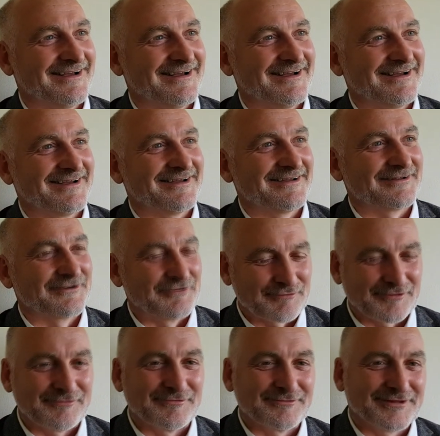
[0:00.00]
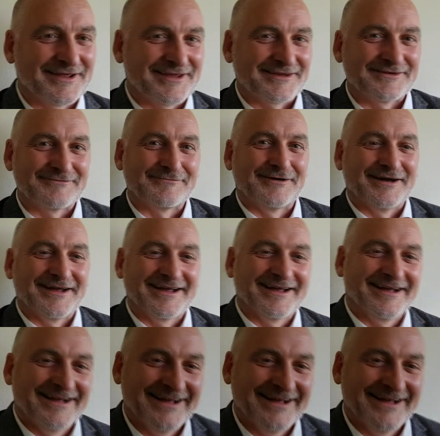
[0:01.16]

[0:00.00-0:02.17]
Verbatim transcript: interview. No problem. Thank you. Bye.